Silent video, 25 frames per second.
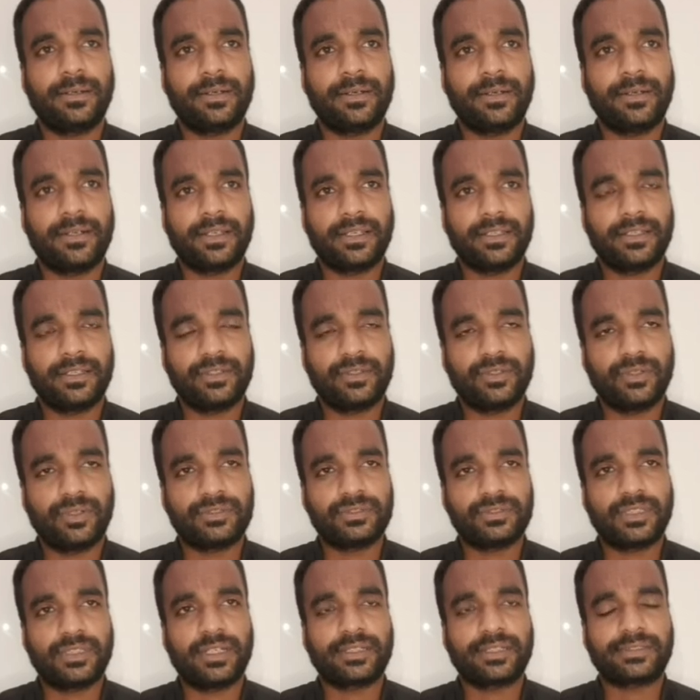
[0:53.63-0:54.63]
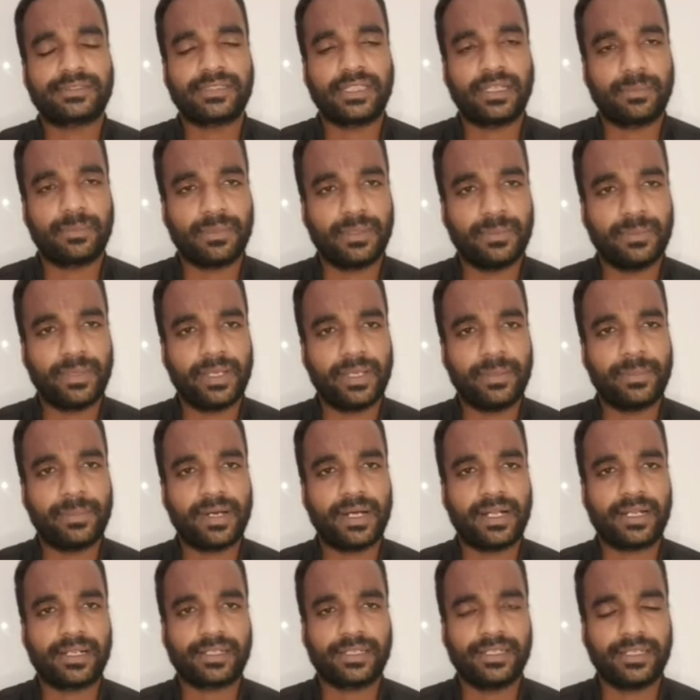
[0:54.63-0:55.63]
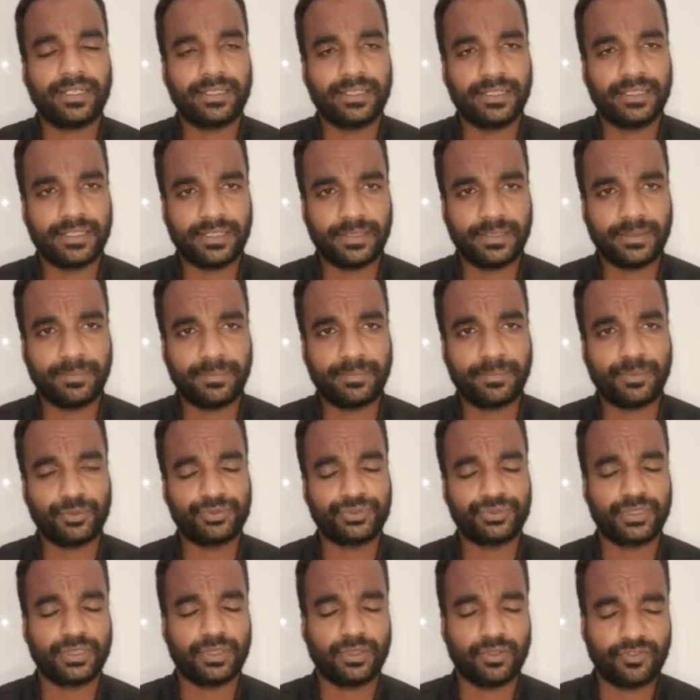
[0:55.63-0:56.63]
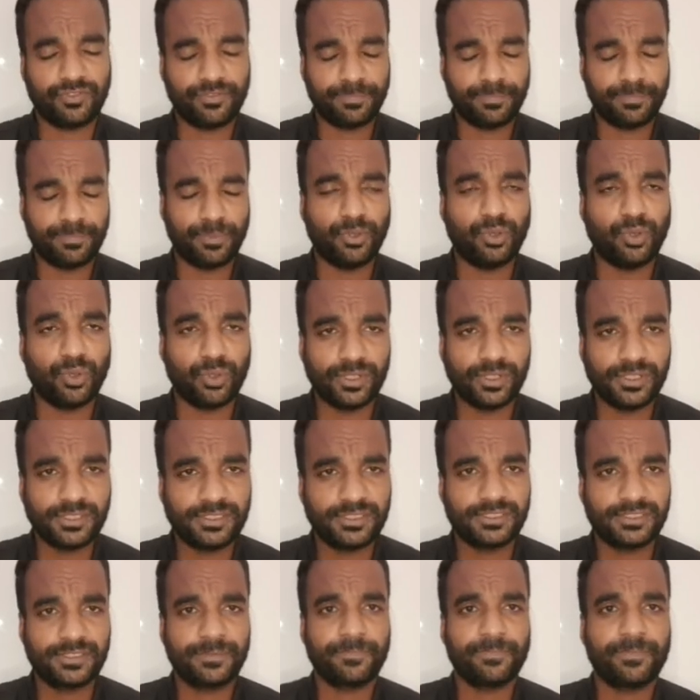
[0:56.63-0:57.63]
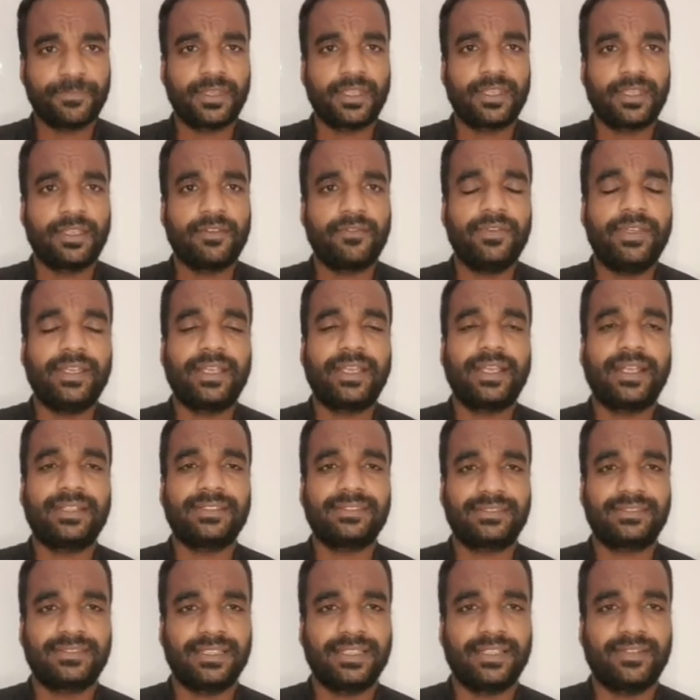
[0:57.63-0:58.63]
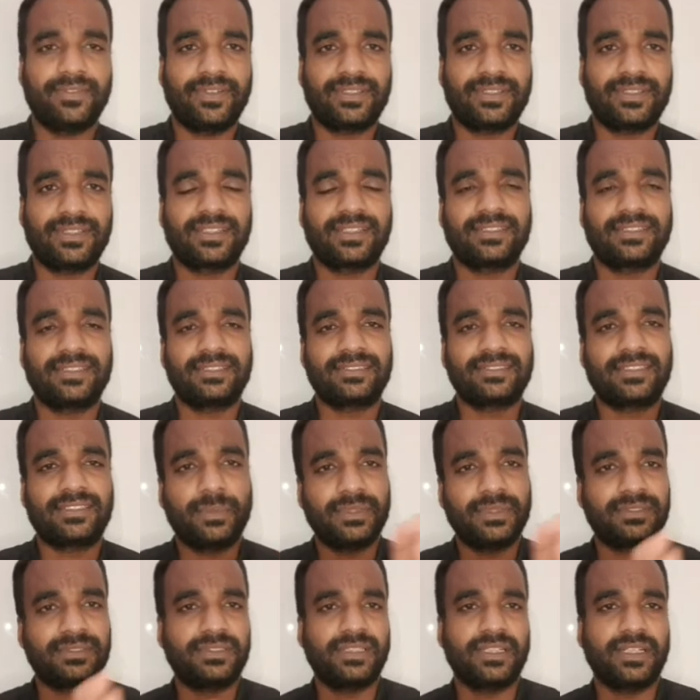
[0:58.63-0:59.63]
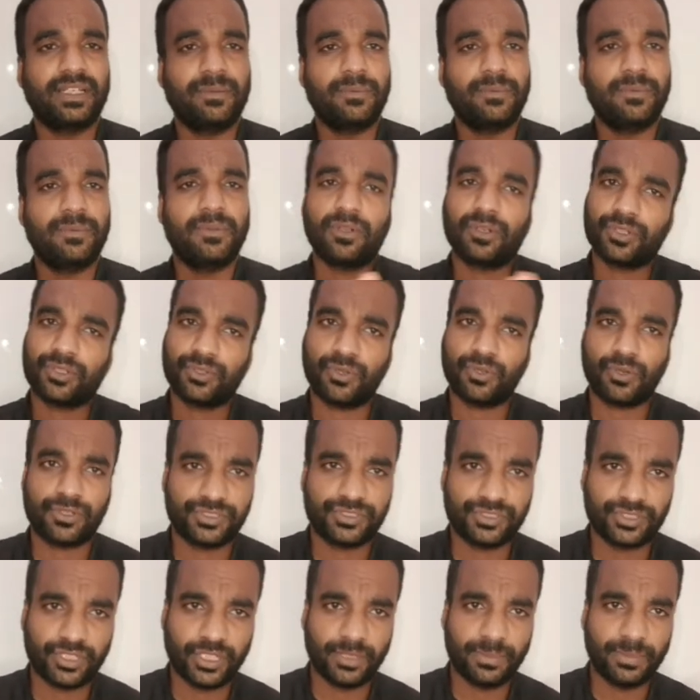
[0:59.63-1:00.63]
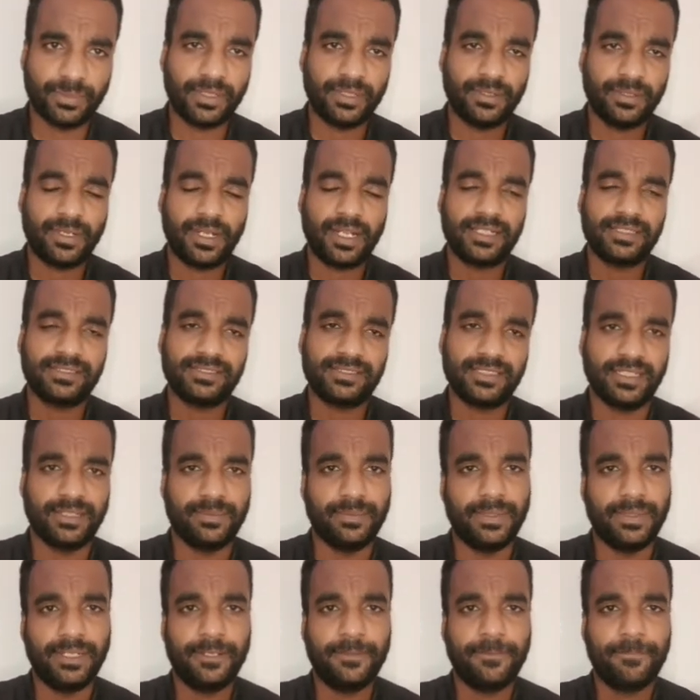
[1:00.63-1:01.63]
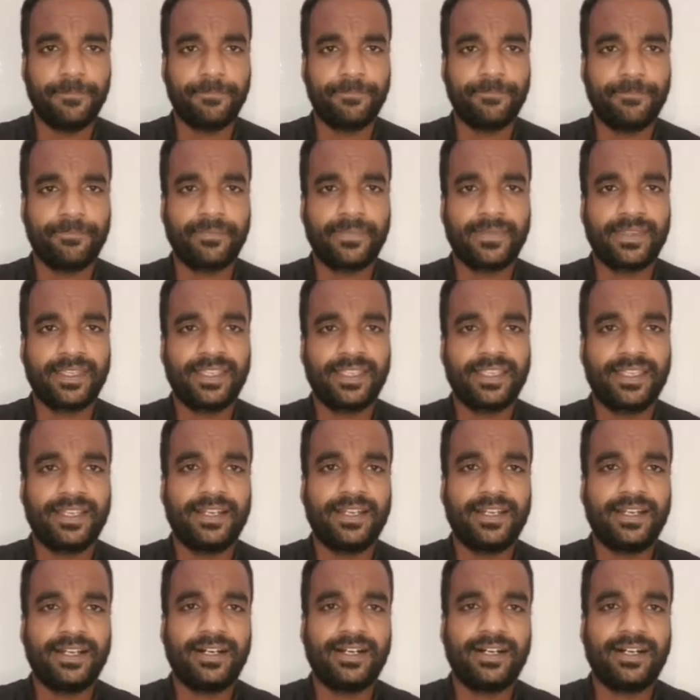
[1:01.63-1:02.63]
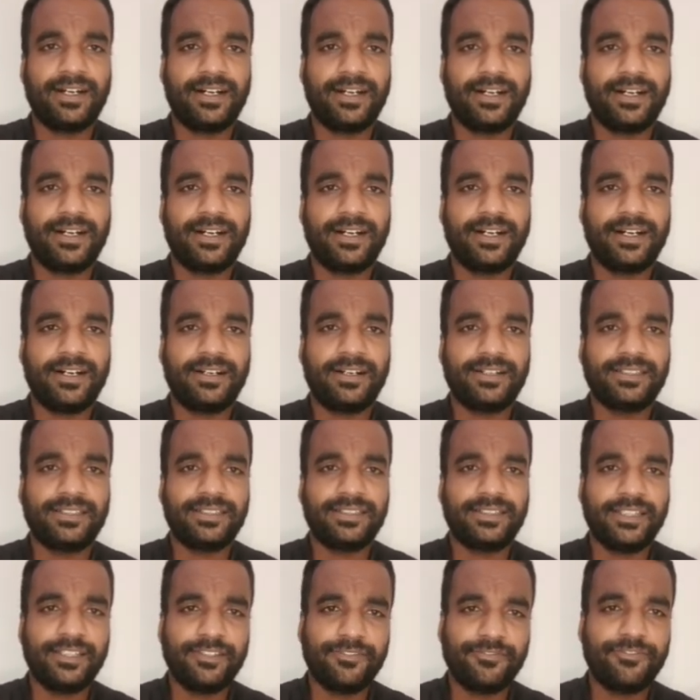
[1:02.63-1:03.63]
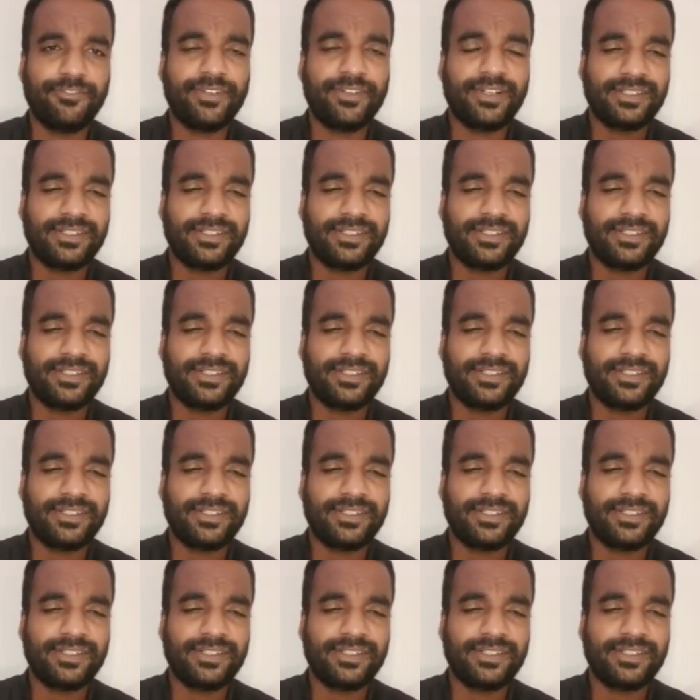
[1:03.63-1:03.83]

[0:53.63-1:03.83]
in those example, by marking the position of poles, we can say whether the system is stable or not stable, unstable. If we are